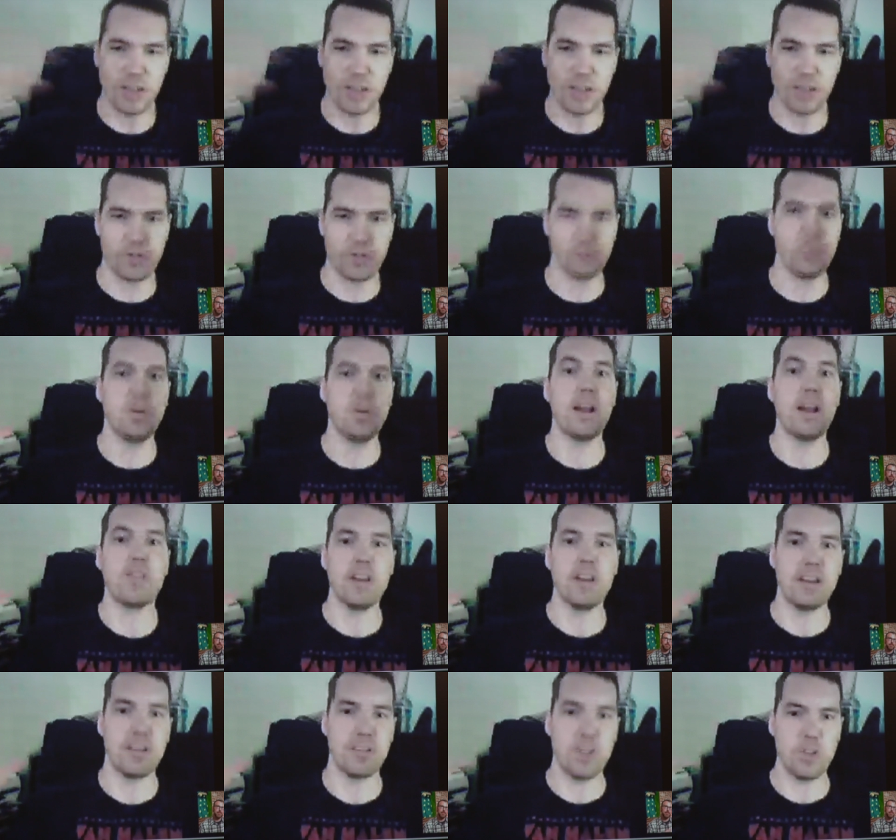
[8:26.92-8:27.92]
country, whatever it
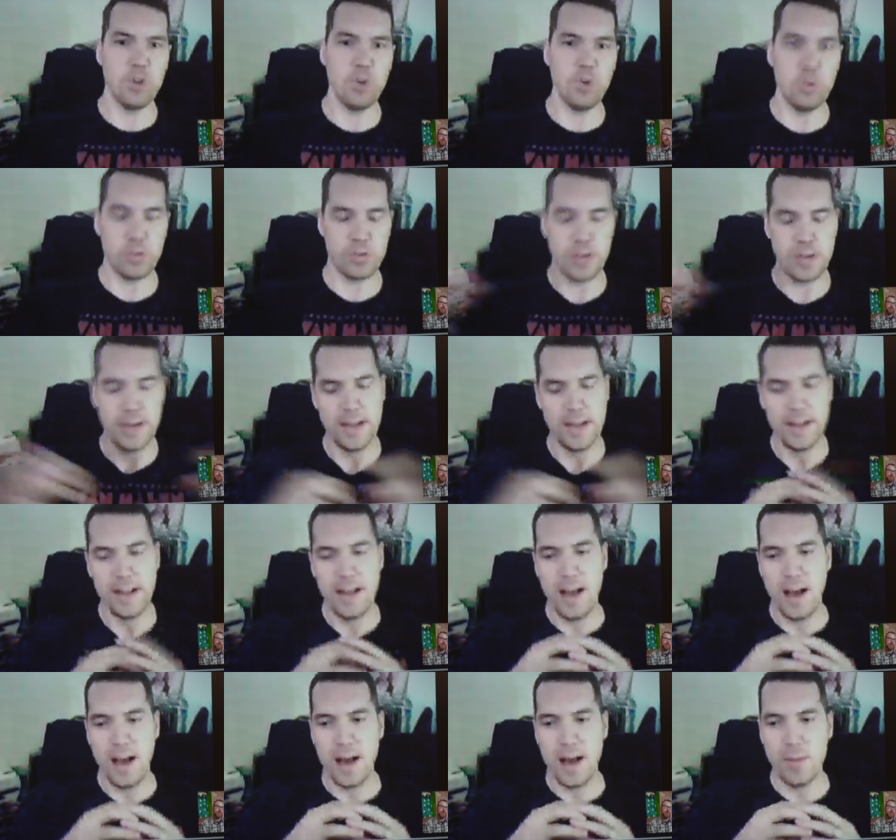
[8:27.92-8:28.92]
is, huge.
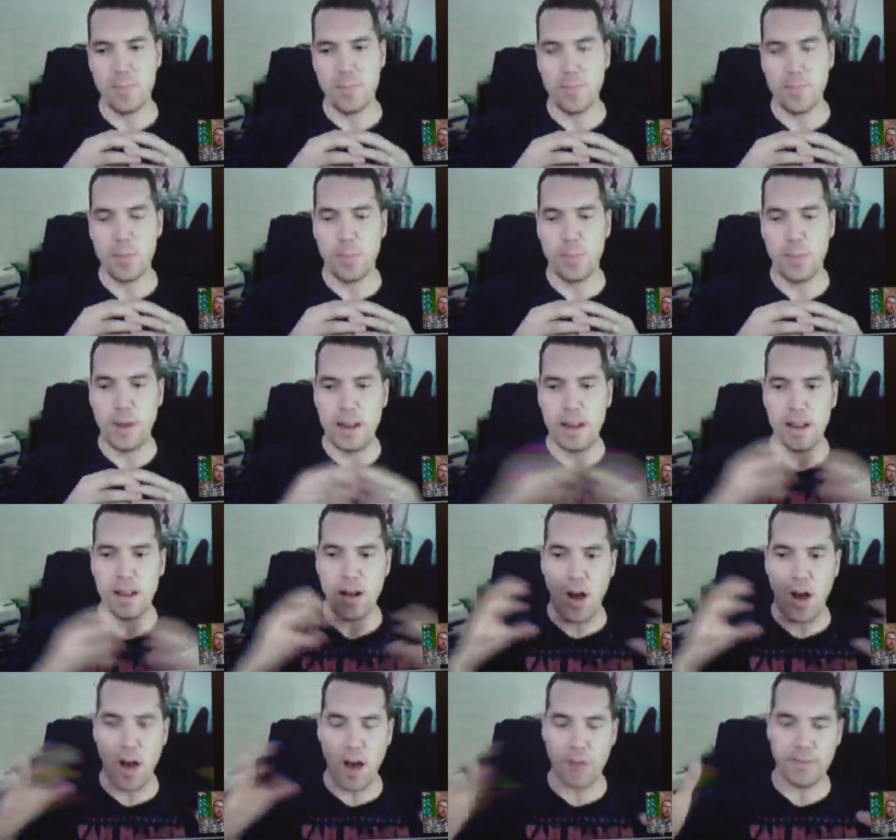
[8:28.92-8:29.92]
Um, but
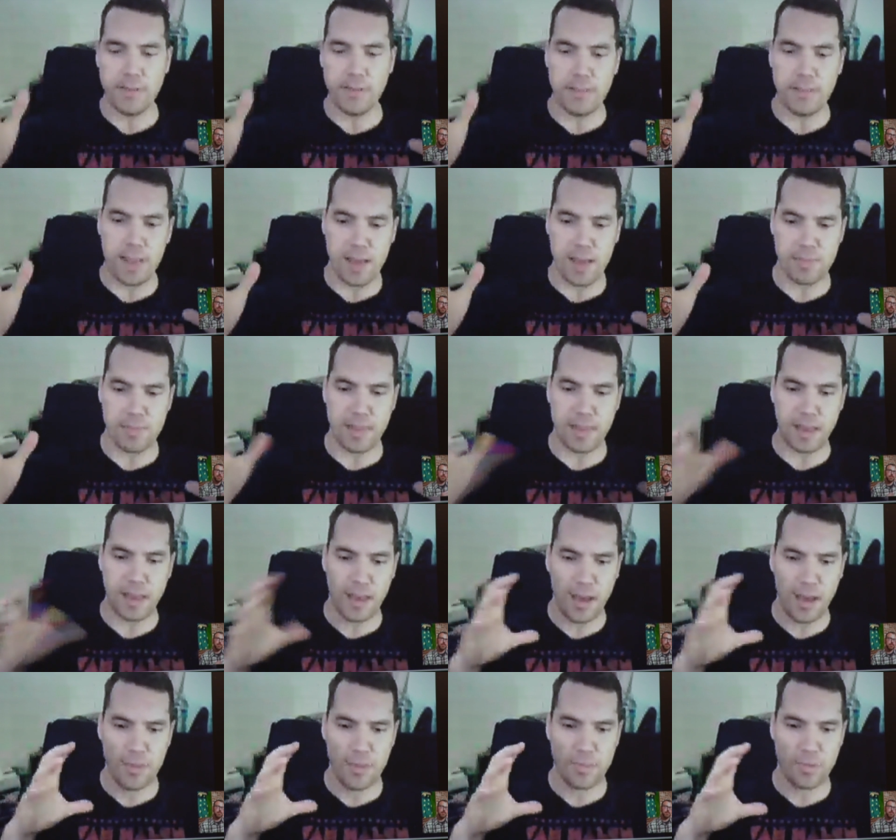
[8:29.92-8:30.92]
oftentimes that
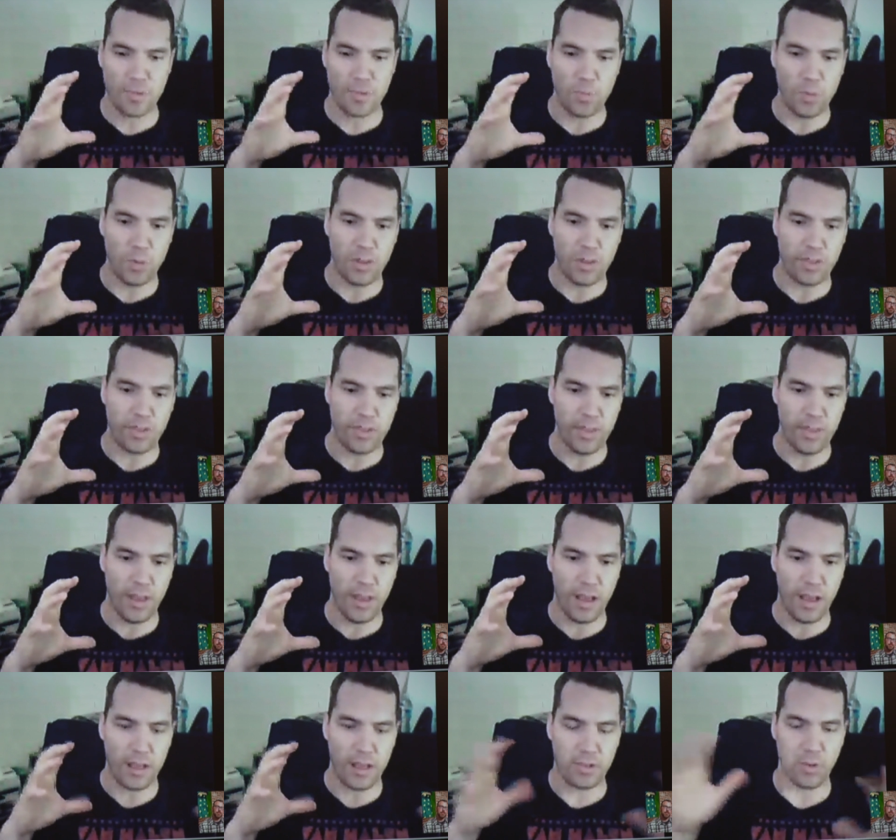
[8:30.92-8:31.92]
comes with
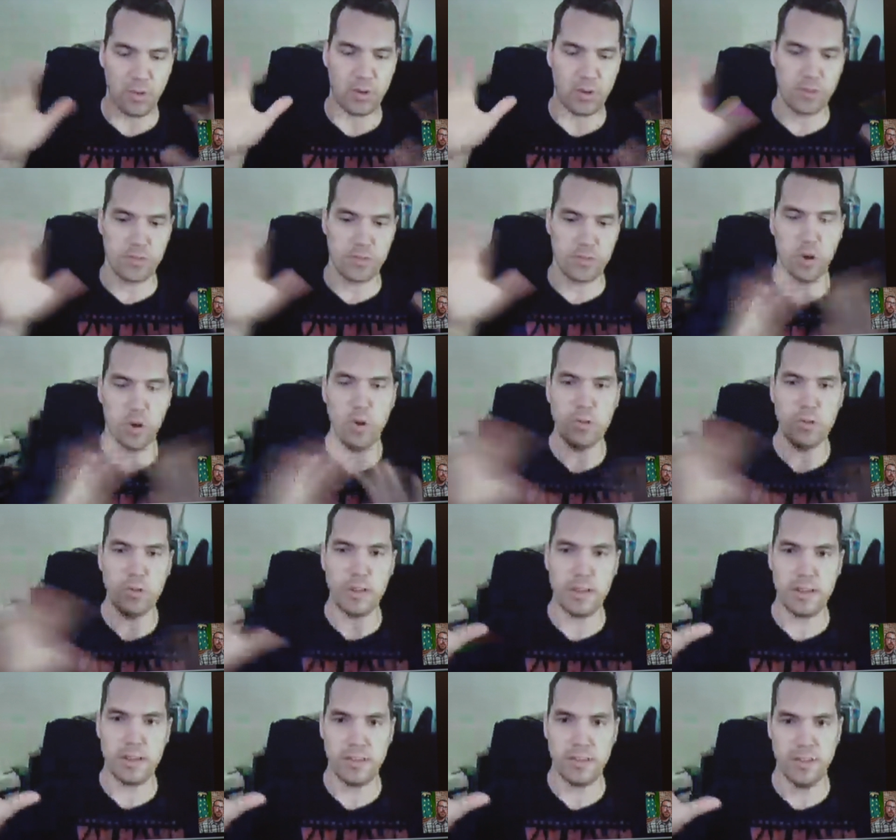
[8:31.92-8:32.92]
uh, sort of
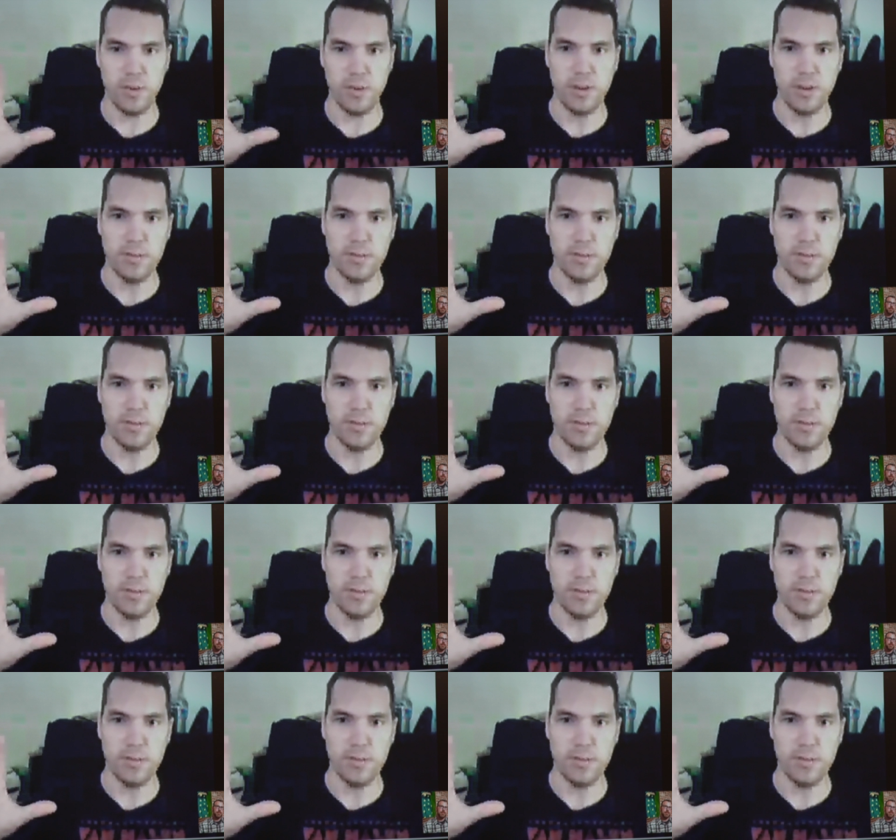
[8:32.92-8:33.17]
coldness to it.